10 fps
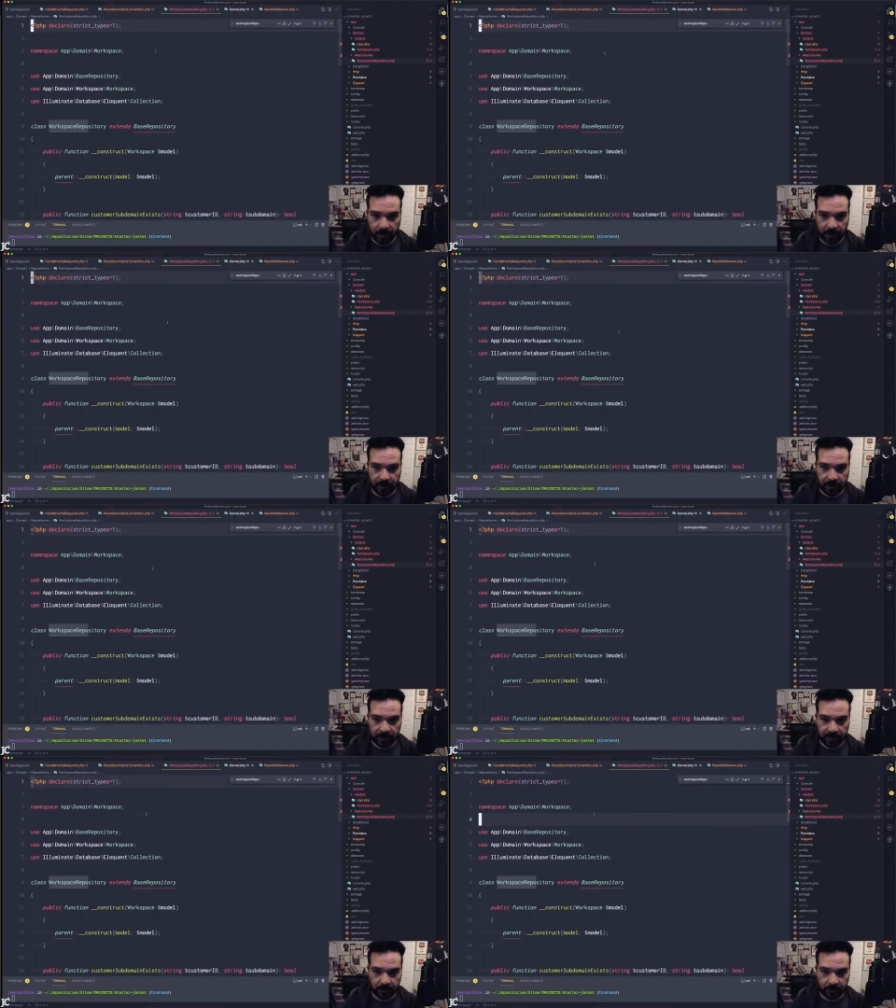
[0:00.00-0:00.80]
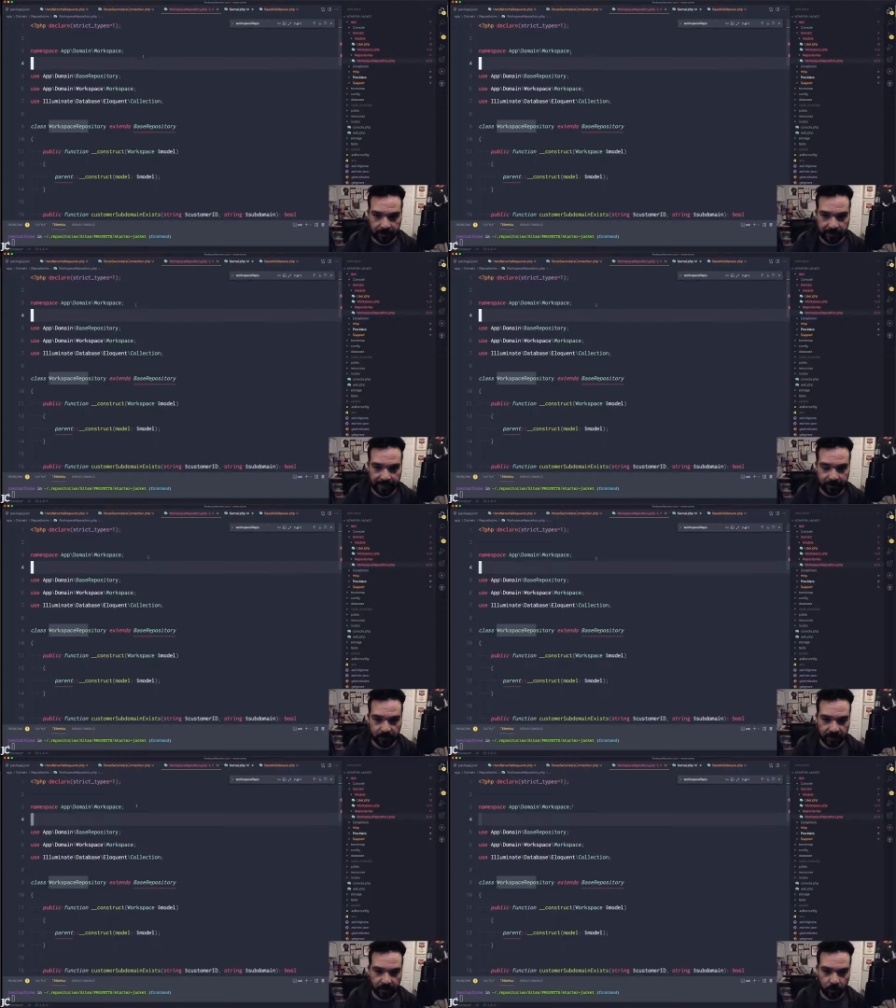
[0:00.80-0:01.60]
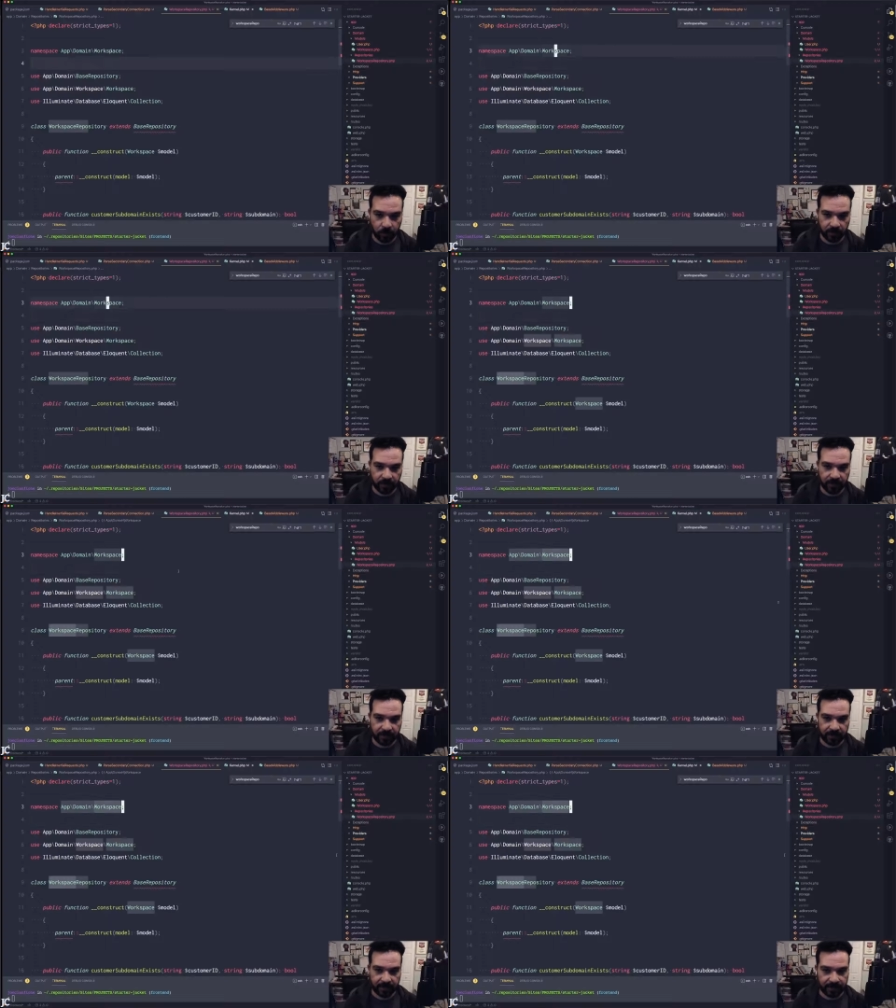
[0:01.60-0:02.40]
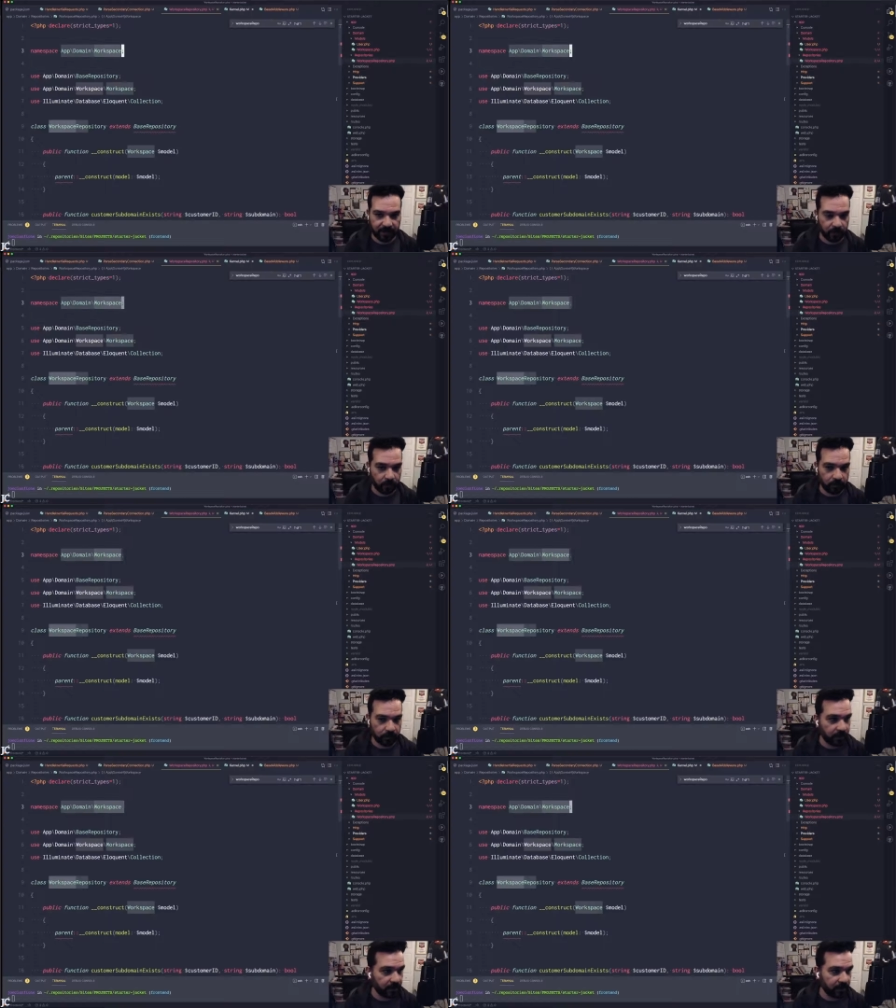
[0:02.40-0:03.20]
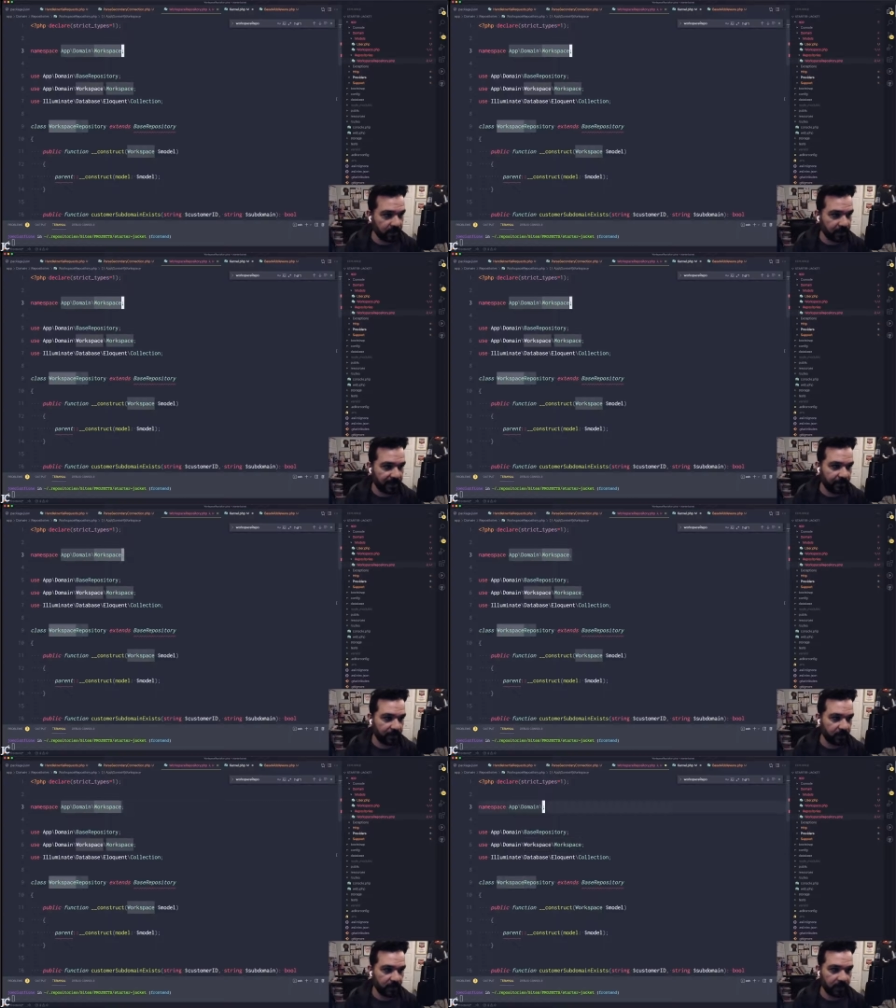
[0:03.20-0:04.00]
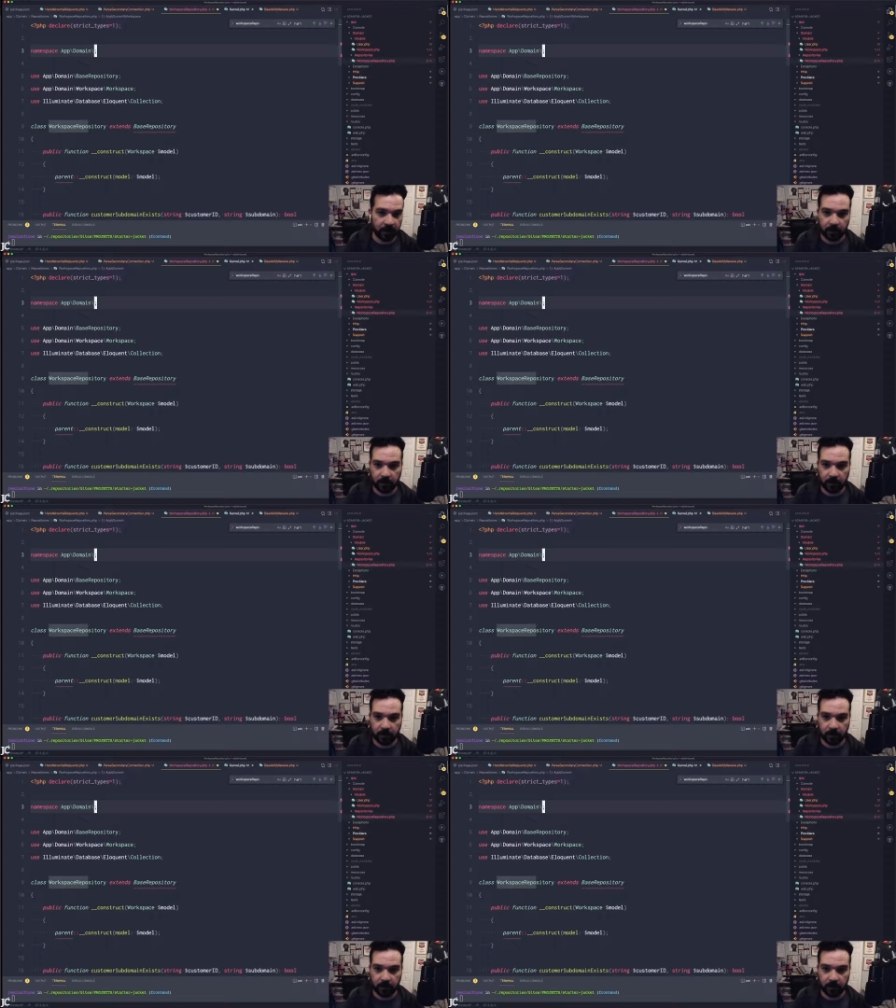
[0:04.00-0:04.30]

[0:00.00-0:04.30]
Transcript: and take a look at that app domain workspace. That's not where it is. It is app domain.